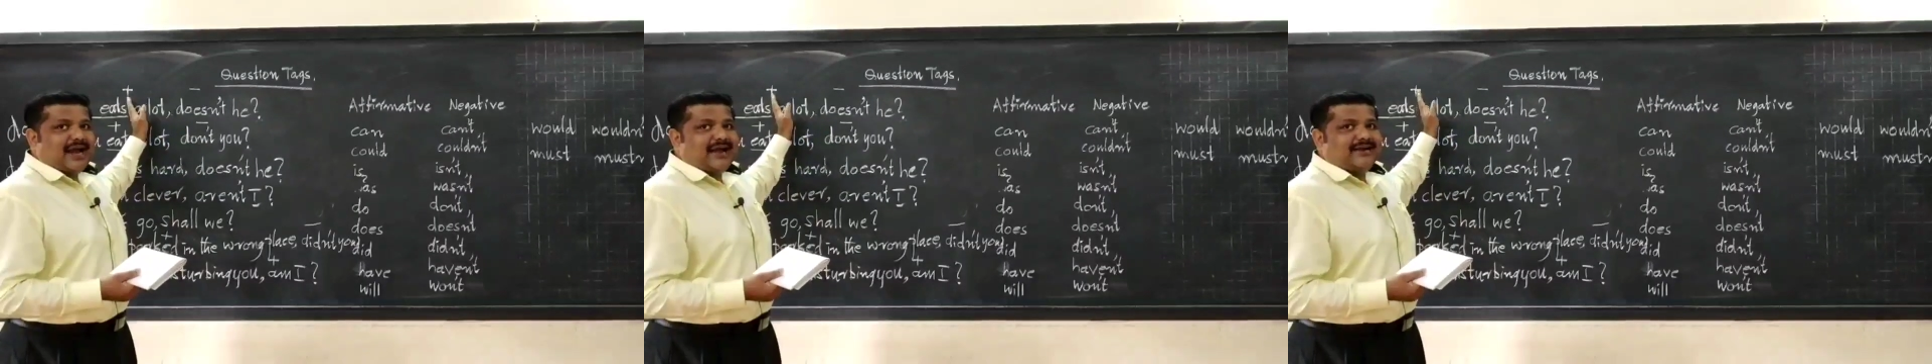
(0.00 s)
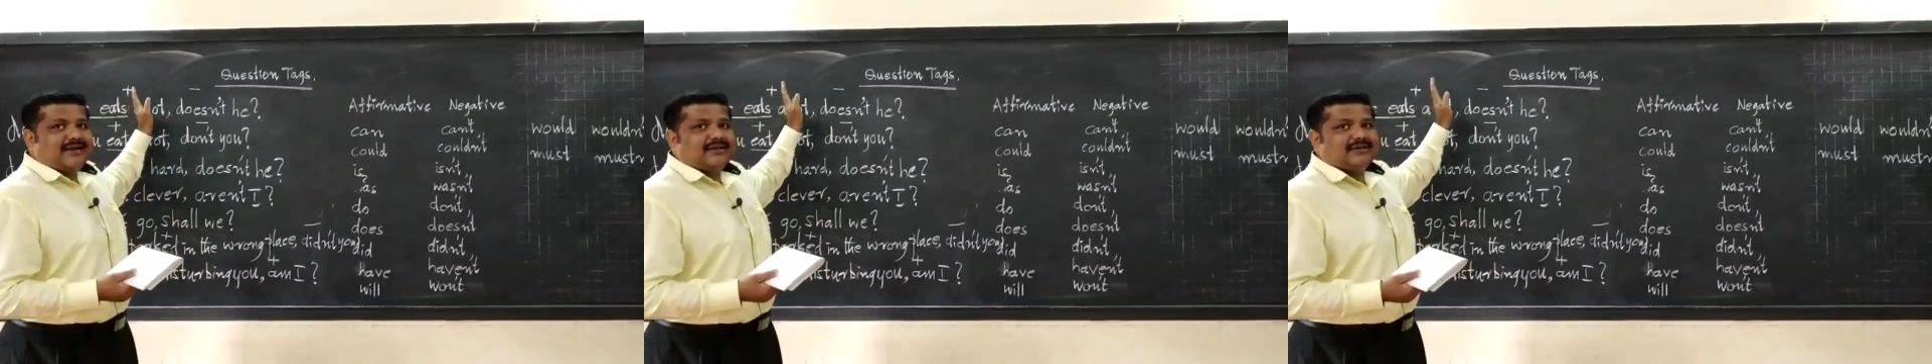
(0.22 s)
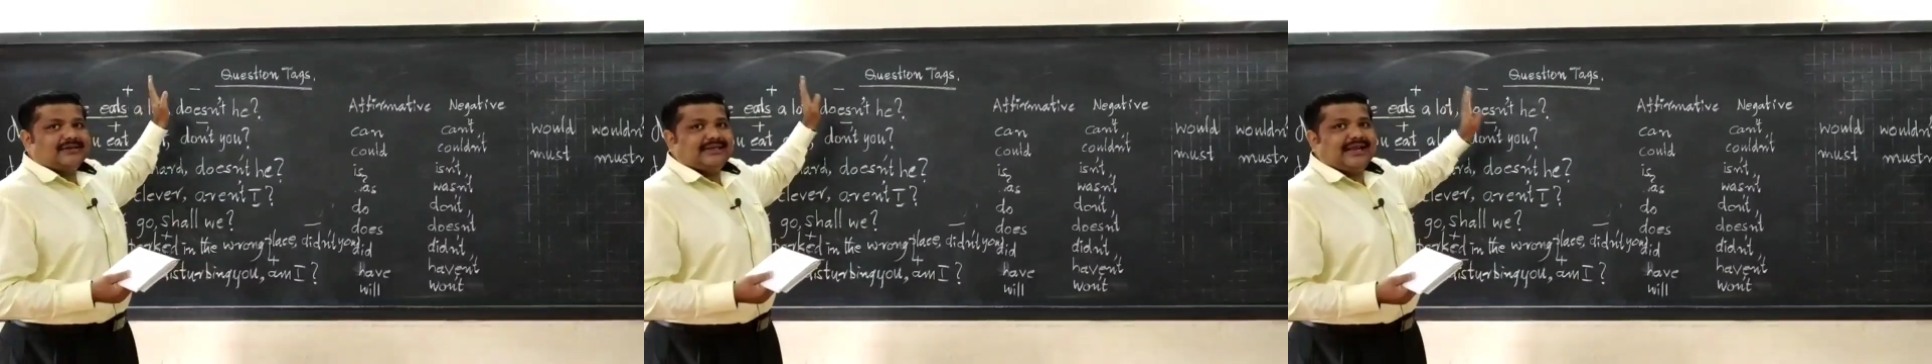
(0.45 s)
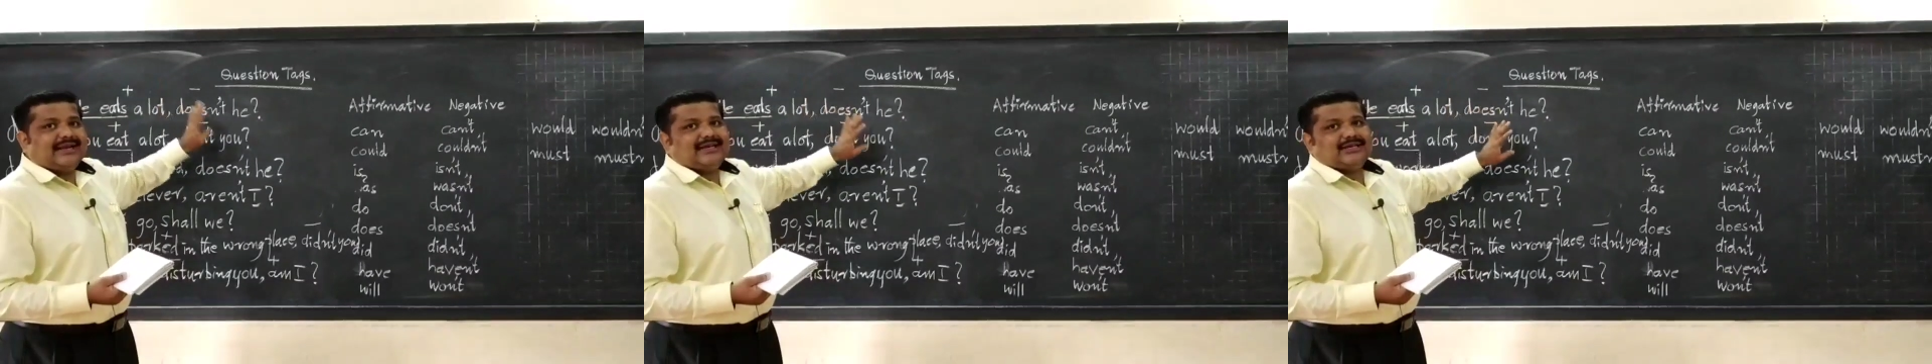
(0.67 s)

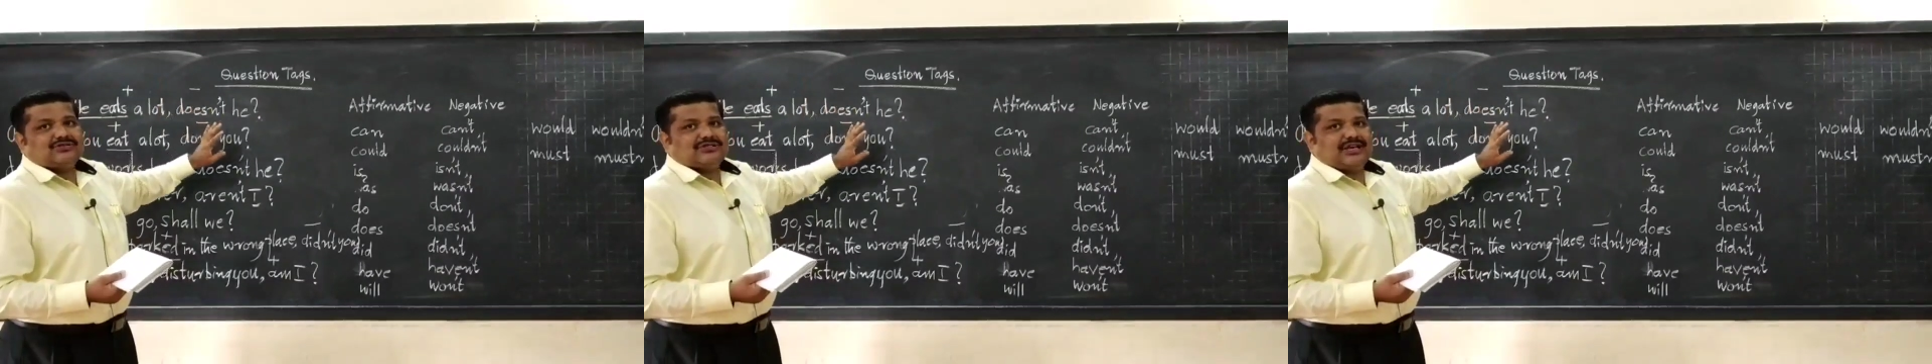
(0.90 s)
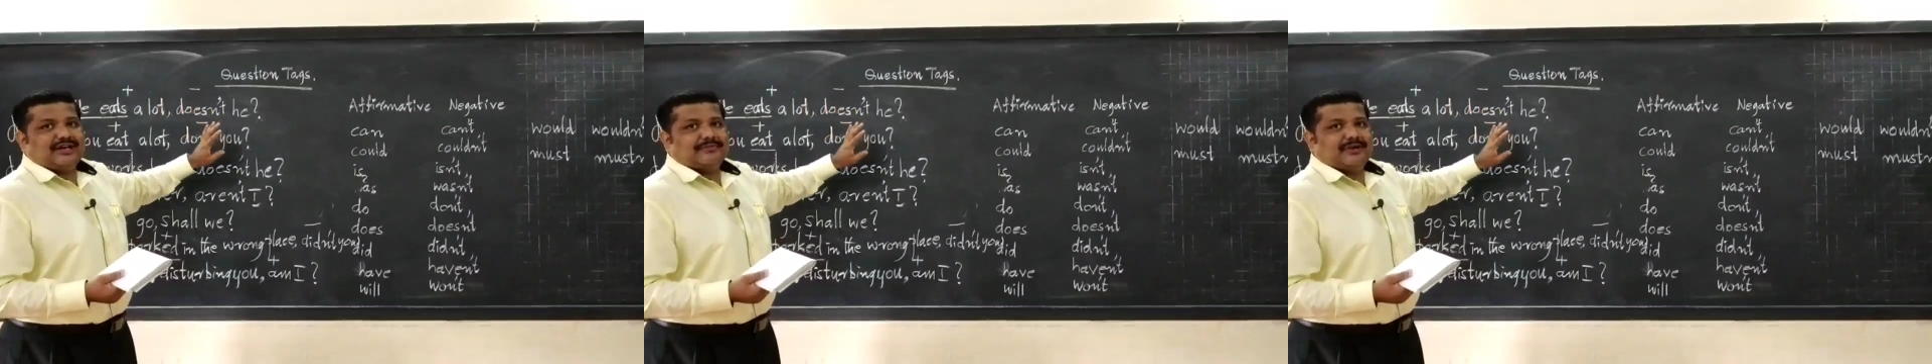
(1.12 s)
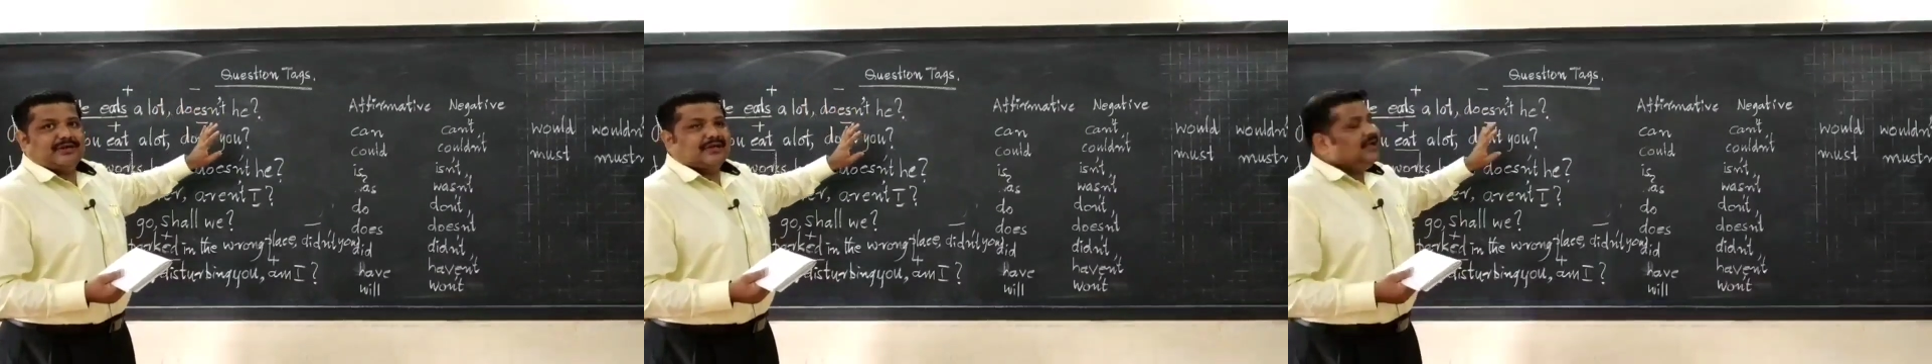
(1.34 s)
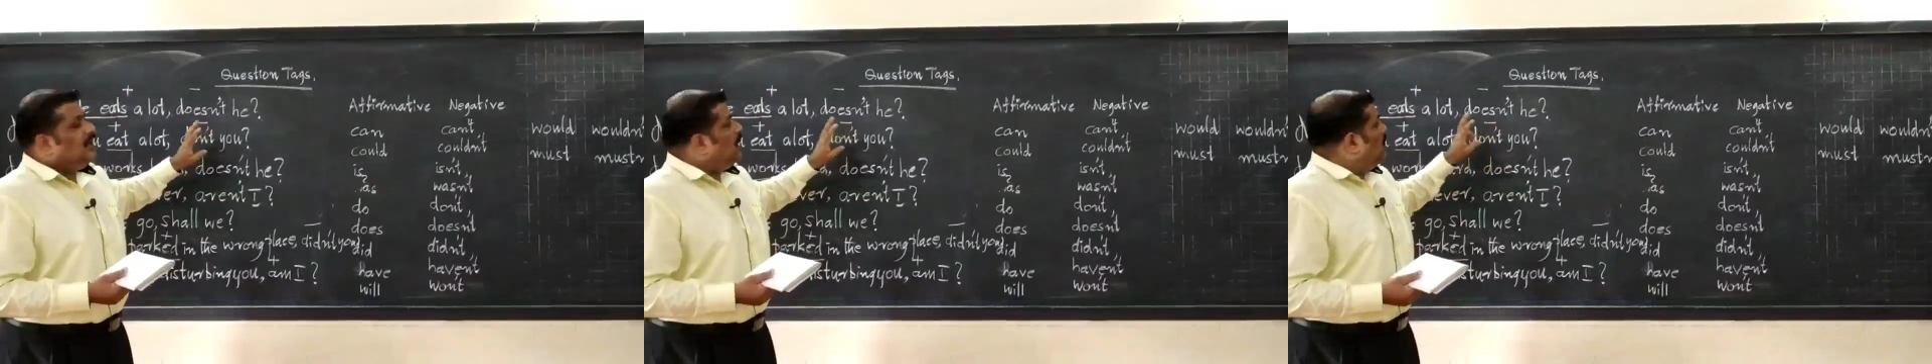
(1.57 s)
and negative
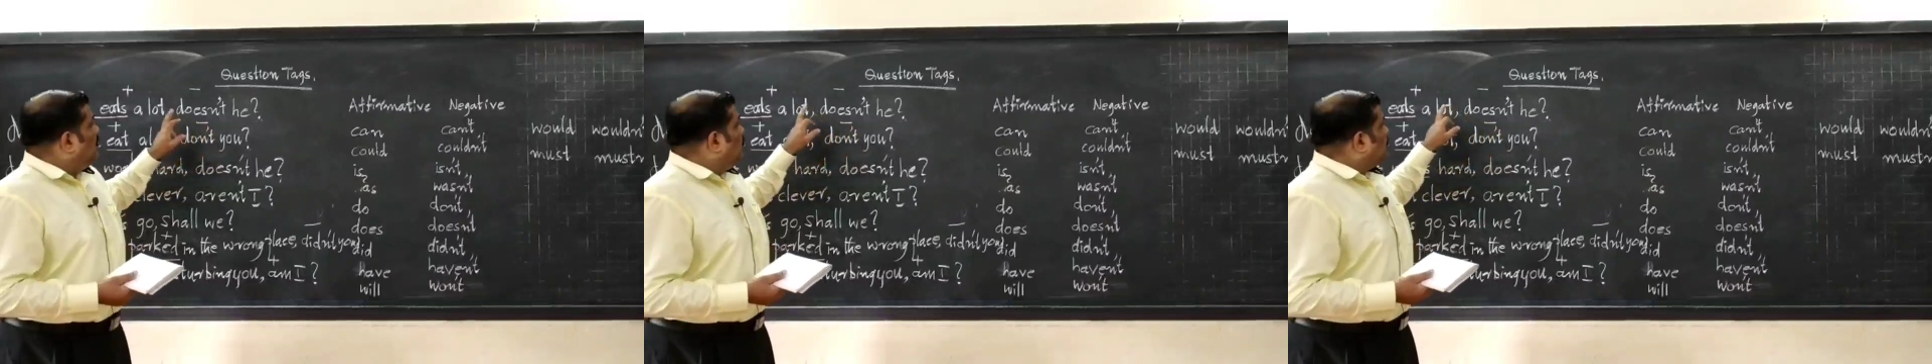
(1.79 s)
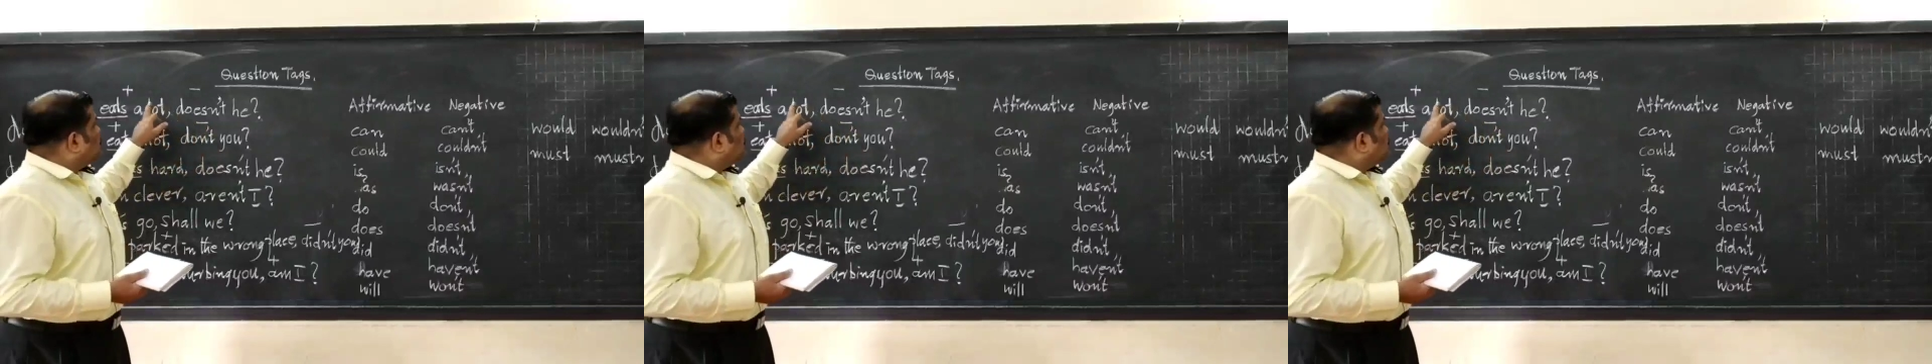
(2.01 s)
statement.